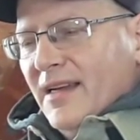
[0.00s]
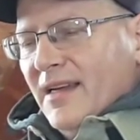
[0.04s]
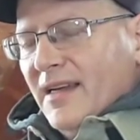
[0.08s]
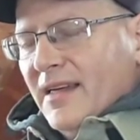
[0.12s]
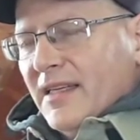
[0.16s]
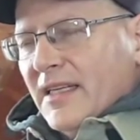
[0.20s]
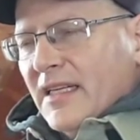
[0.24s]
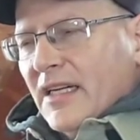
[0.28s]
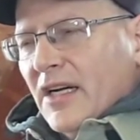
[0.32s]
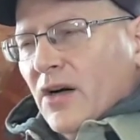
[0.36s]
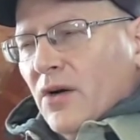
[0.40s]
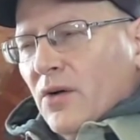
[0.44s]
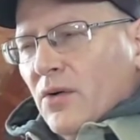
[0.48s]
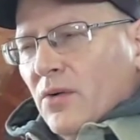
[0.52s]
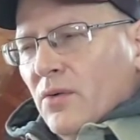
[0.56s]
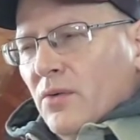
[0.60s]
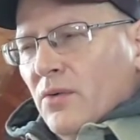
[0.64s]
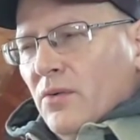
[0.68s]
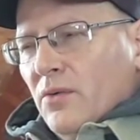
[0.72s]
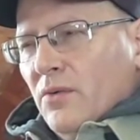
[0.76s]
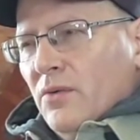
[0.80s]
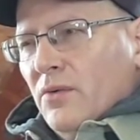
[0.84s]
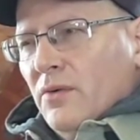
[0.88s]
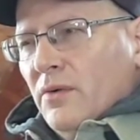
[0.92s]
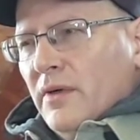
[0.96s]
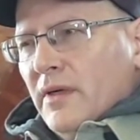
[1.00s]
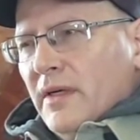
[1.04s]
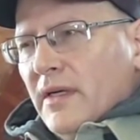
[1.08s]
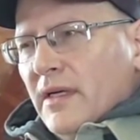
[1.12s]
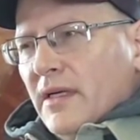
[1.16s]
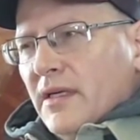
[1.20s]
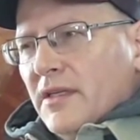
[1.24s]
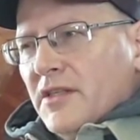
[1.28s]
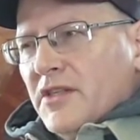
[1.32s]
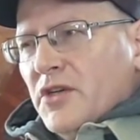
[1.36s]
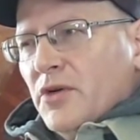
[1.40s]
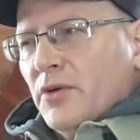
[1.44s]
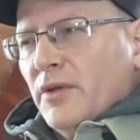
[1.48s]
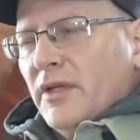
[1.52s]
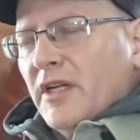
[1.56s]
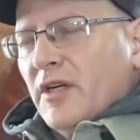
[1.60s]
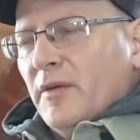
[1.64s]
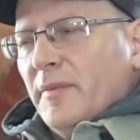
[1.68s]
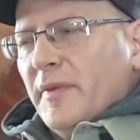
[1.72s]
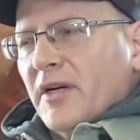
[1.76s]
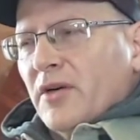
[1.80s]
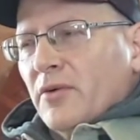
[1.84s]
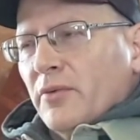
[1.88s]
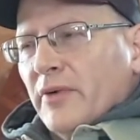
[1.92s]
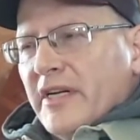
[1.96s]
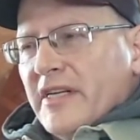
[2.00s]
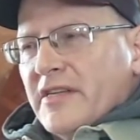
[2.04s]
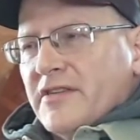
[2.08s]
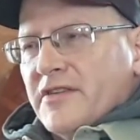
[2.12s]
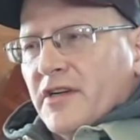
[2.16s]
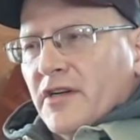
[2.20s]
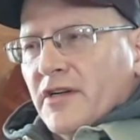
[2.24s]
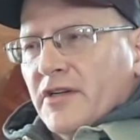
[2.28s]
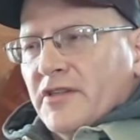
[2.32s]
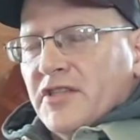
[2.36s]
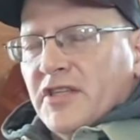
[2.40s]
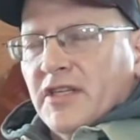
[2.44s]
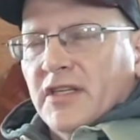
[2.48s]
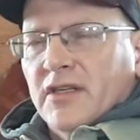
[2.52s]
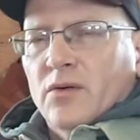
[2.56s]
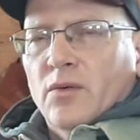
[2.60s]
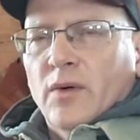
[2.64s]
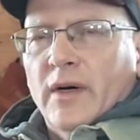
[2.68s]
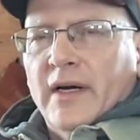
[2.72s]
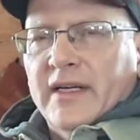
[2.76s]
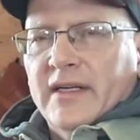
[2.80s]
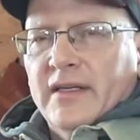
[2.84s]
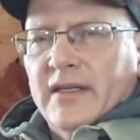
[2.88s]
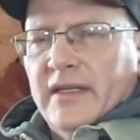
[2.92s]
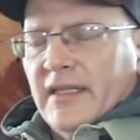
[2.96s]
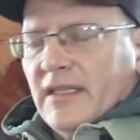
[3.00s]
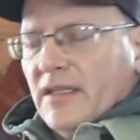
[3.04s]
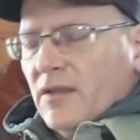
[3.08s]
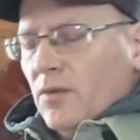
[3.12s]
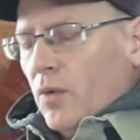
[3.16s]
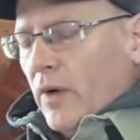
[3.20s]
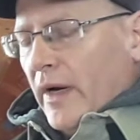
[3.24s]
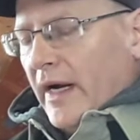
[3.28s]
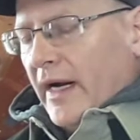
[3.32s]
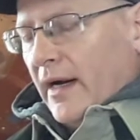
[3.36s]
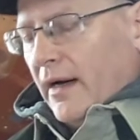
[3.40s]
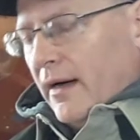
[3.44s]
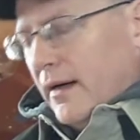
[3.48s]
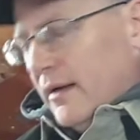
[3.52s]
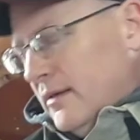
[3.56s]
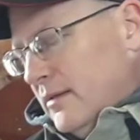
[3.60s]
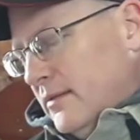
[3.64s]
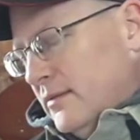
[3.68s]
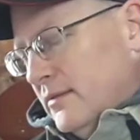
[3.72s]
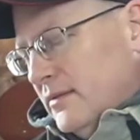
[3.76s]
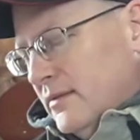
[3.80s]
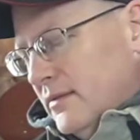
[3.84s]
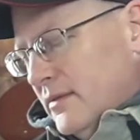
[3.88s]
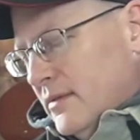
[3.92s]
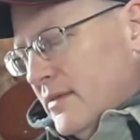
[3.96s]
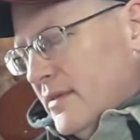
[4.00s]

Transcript: do a little bit of research into what you need to wear